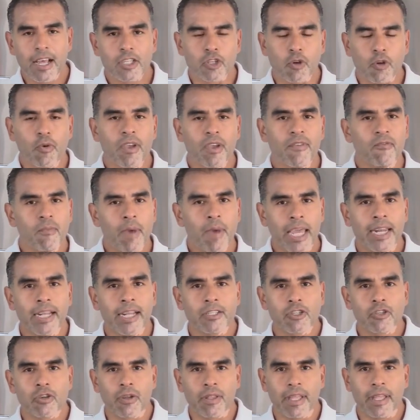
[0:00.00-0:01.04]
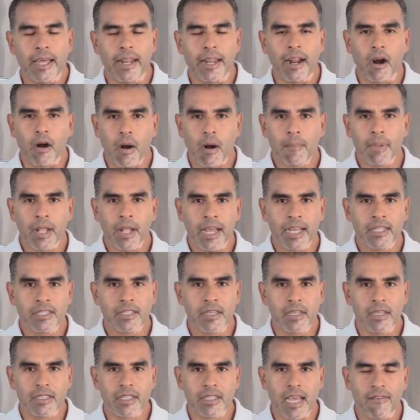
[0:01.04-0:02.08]
So we've made it so that our
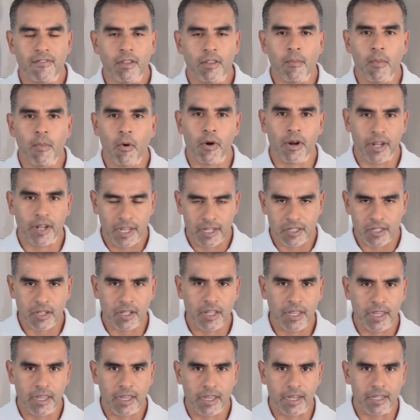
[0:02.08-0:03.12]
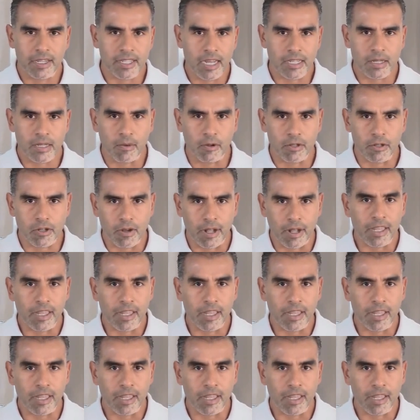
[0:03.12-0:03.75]
appliances have the port easily accessible.